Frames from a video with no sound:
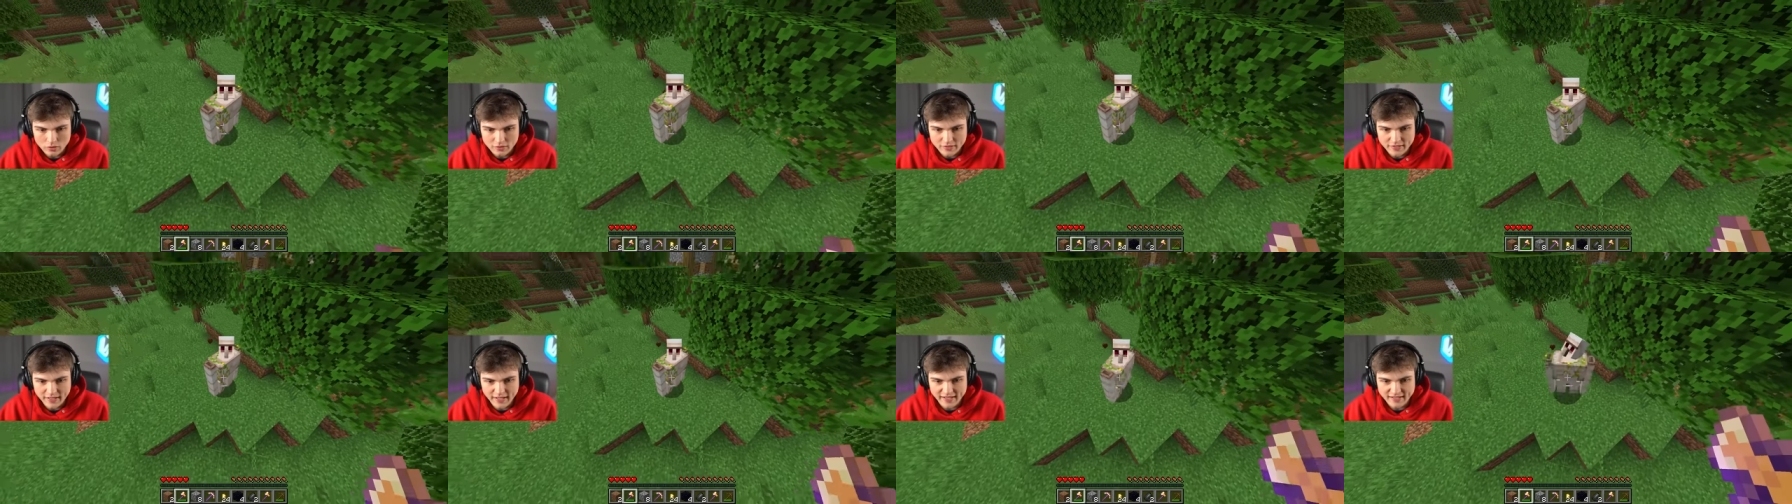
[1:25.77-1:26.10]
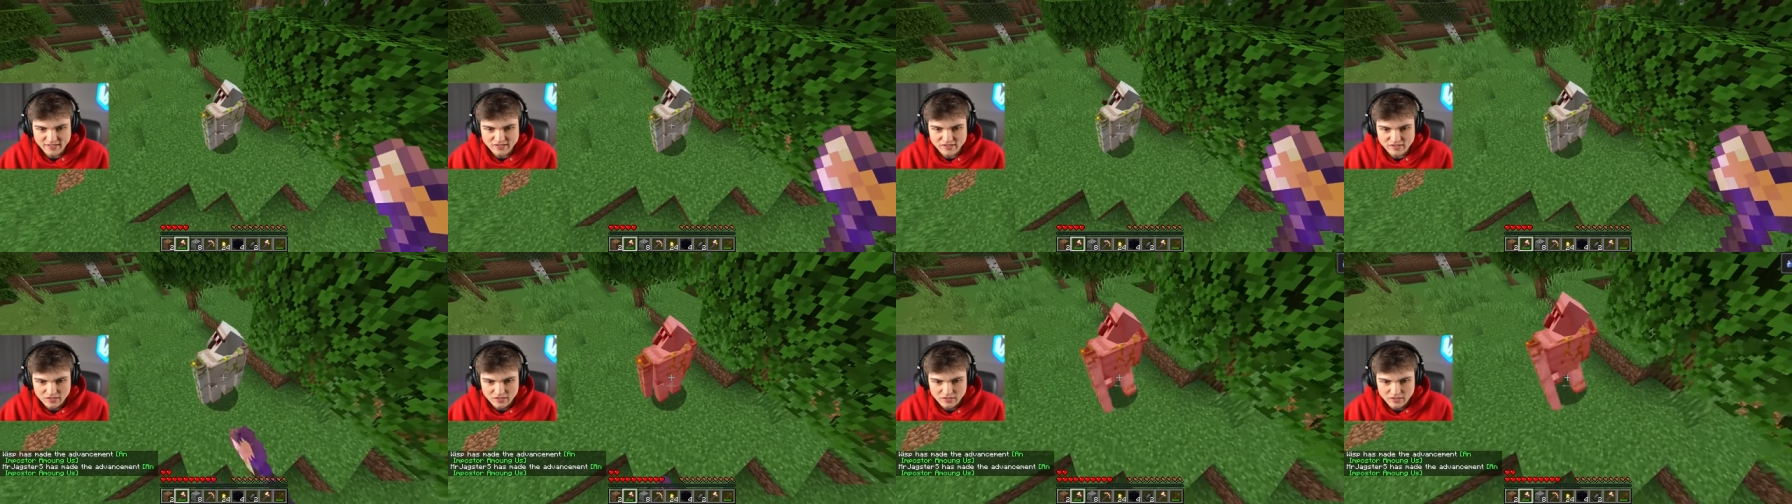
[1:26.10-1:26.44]

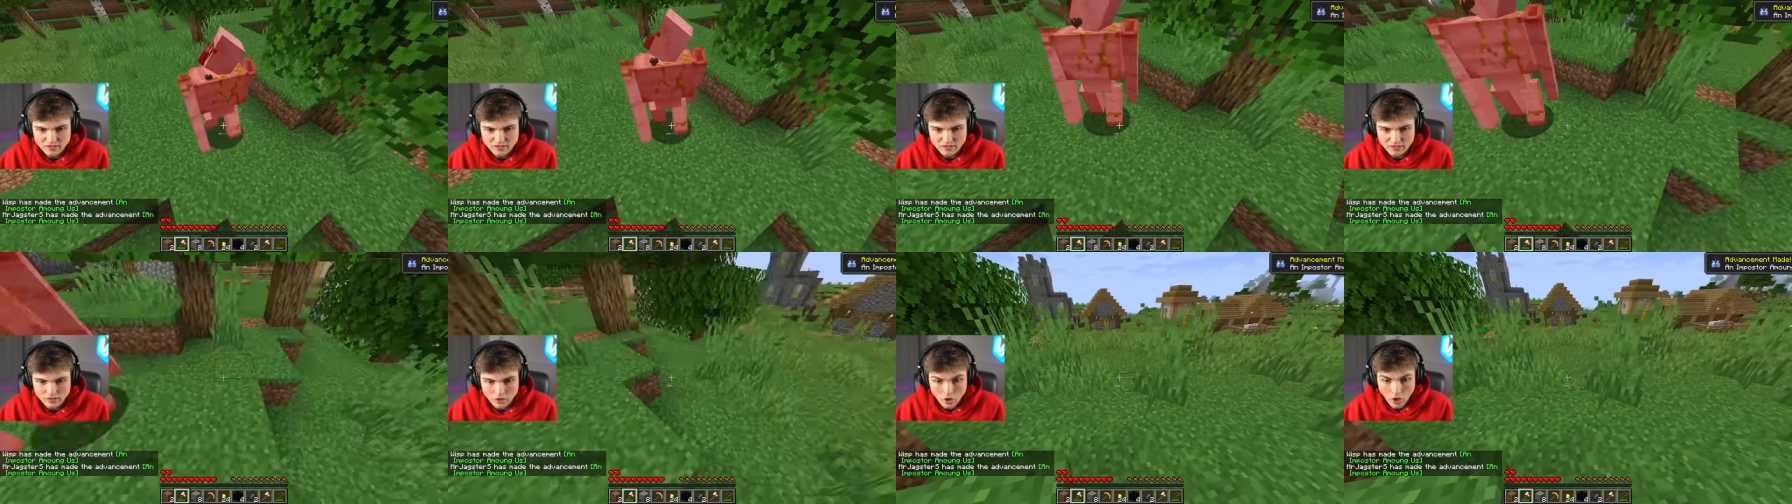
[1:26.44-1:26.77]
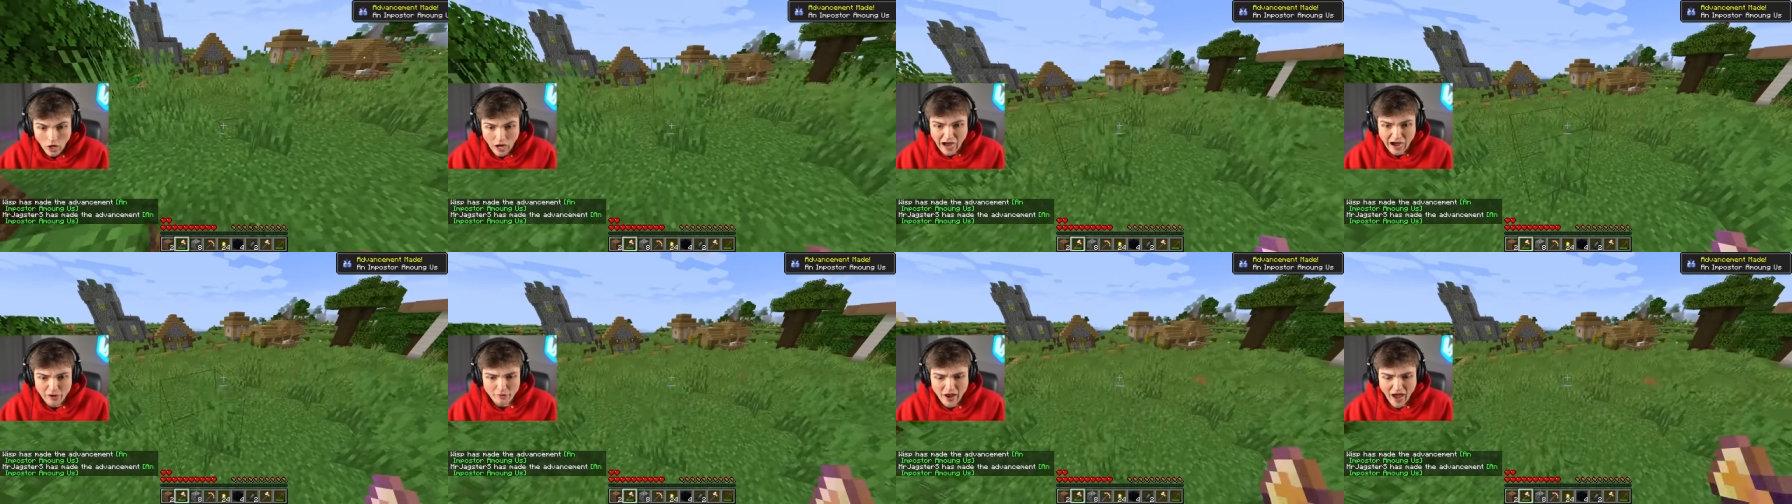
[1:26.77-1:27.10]
Yes.
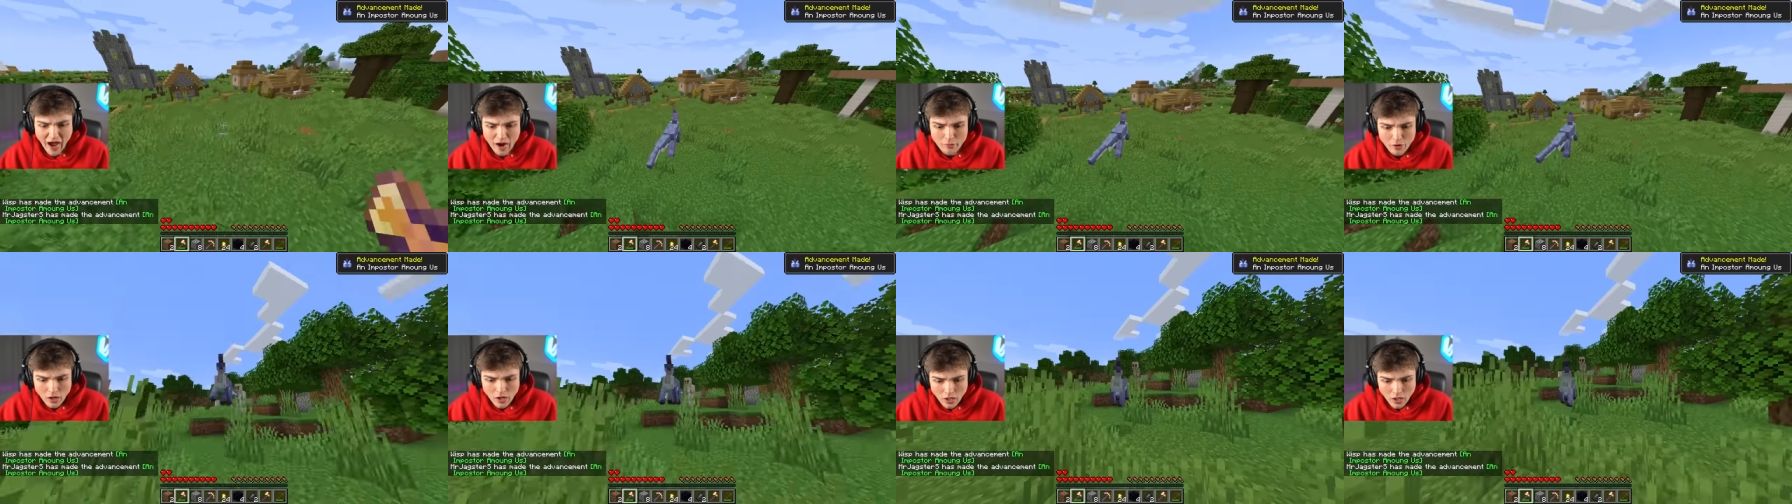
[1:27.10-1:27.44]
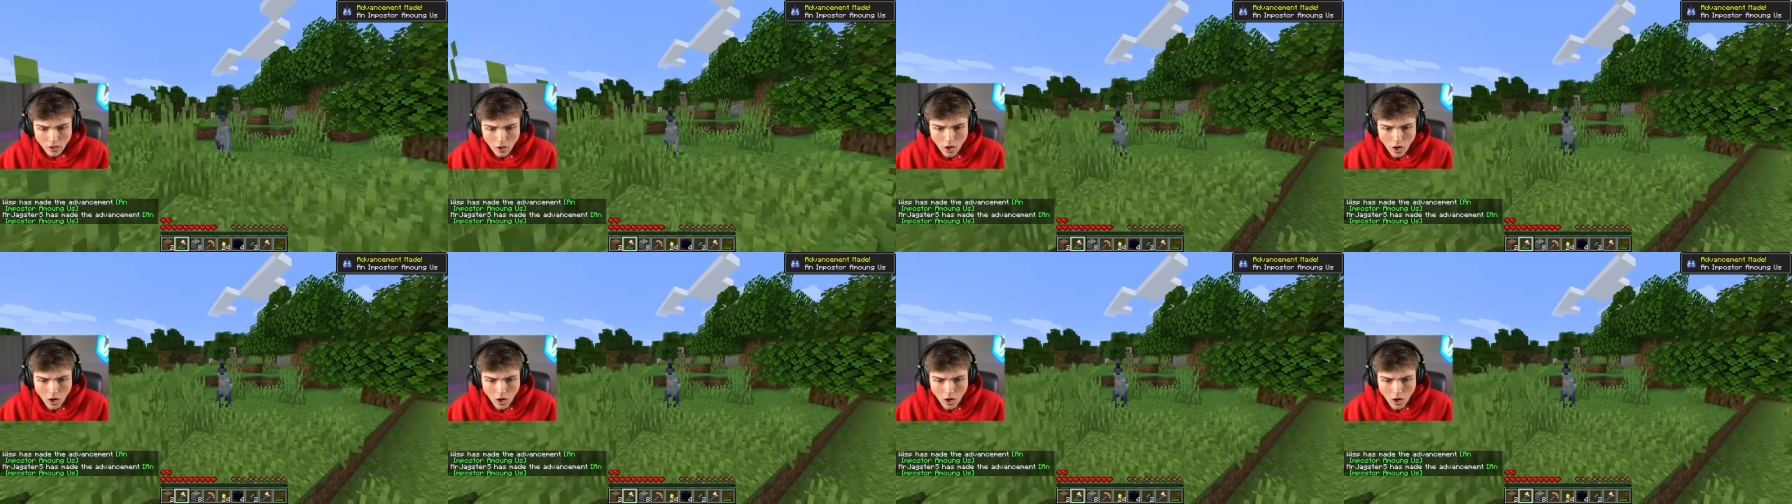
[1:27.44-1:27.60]
Oh, no!